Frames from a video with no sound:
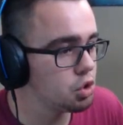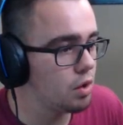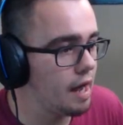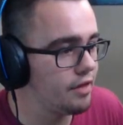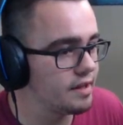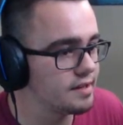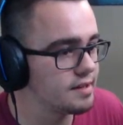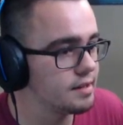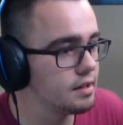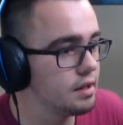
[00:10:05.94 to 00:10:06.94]
try
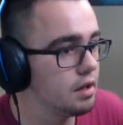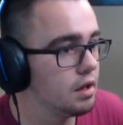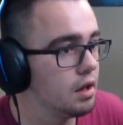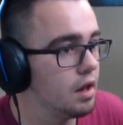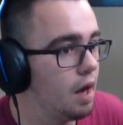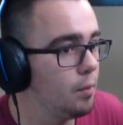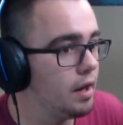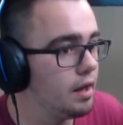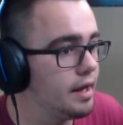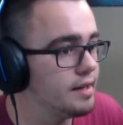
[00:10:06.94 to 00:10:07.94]
this.
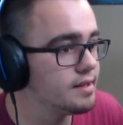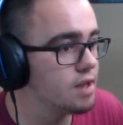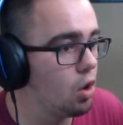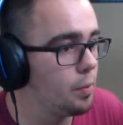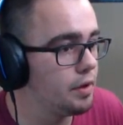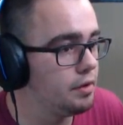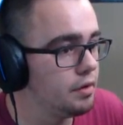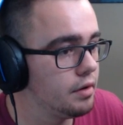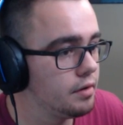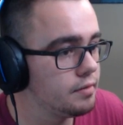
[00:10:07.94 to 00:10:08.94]
Umbrella is
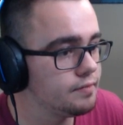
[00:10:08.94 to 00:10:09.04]
open.